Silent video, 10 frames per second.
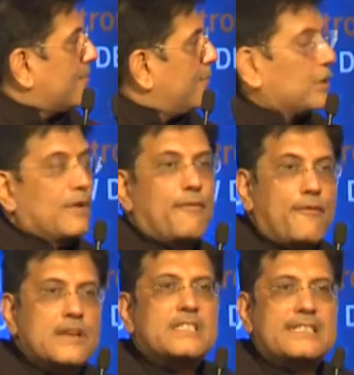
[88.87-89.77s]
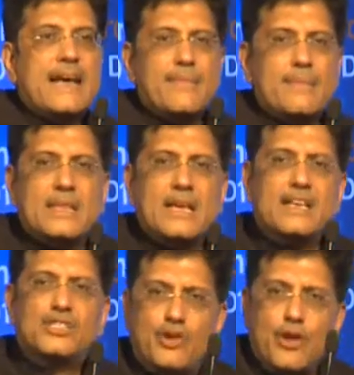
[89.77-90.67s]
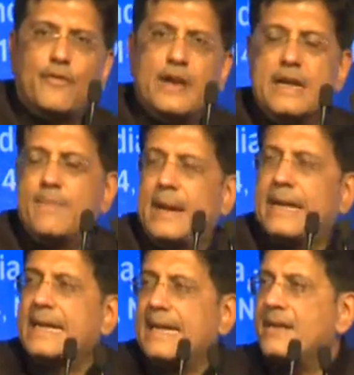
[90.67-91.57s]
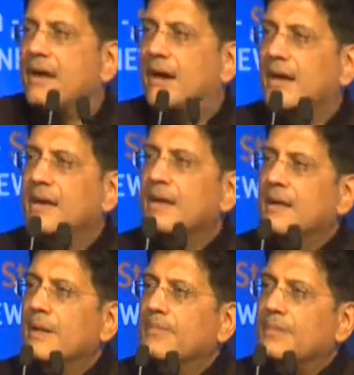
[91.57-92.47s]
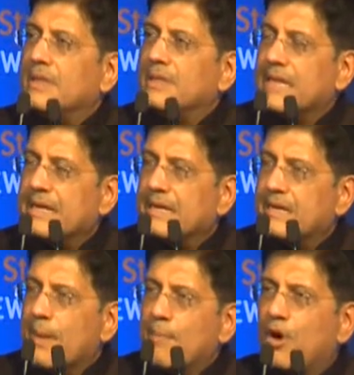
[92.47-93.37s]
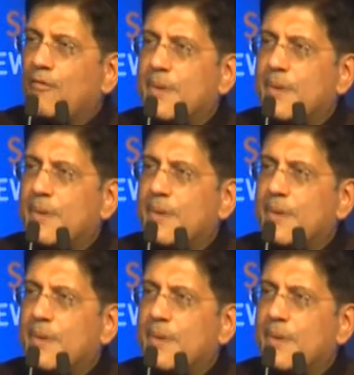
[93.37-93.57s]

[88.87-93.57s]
For the first time in the history of independent India, the number of